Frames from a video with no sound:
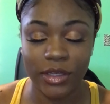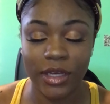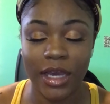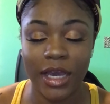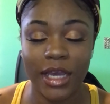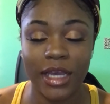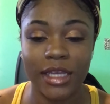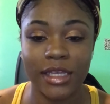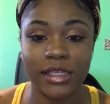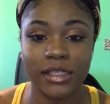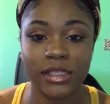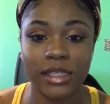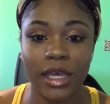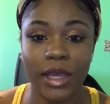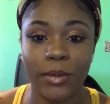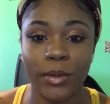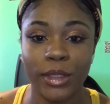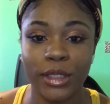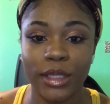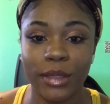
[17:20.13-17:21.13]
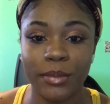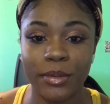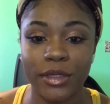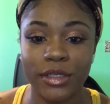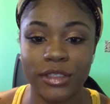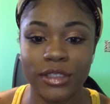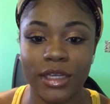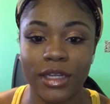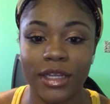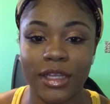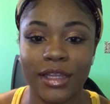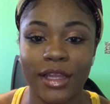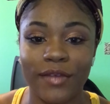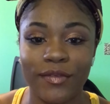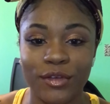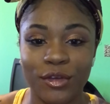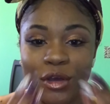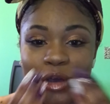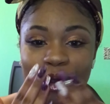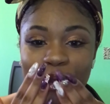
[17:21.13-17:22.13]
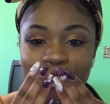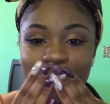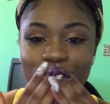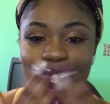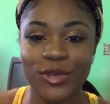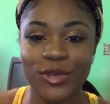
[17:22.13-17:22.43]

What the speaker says: guys. I really appreciate it. Love you all.